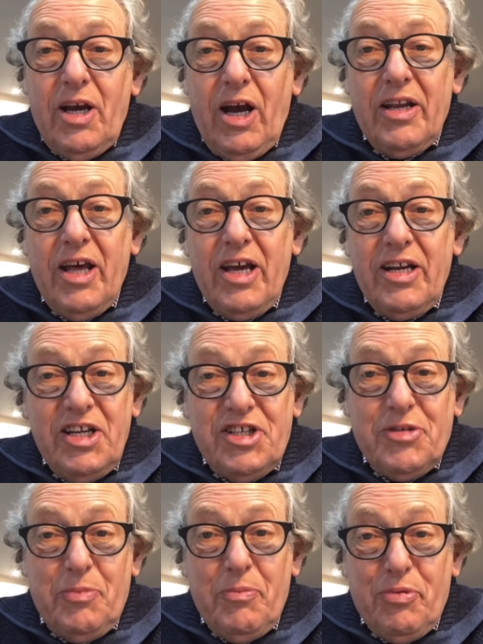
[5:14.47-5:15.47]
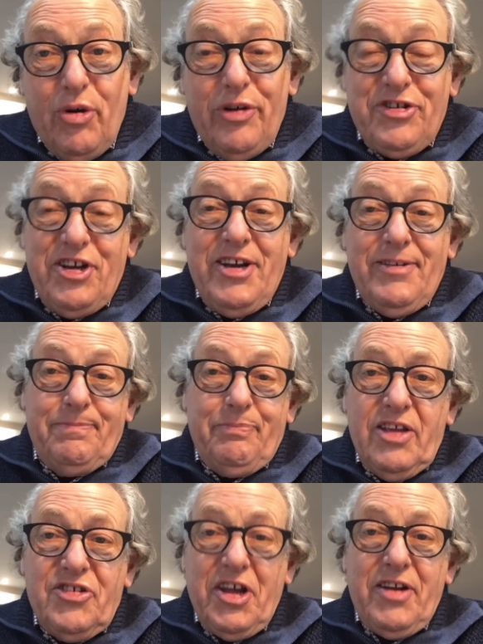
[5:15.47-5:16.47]
and they need to be brought in
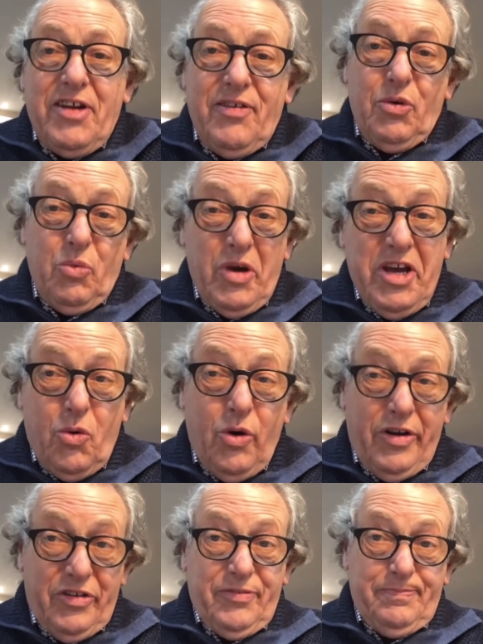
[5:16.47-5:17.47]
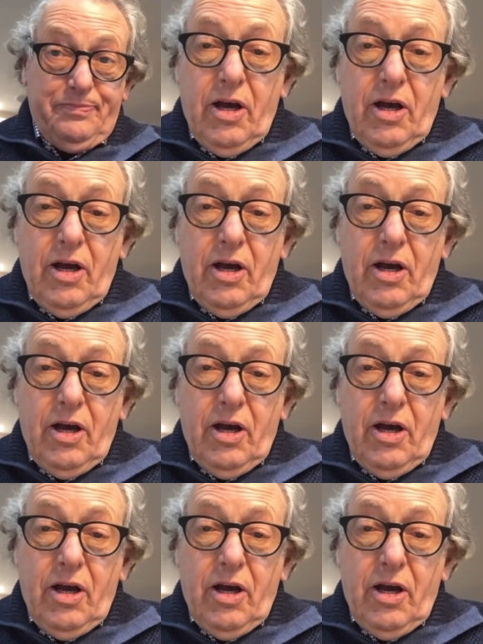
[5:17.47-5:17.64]
instead of the weak ones.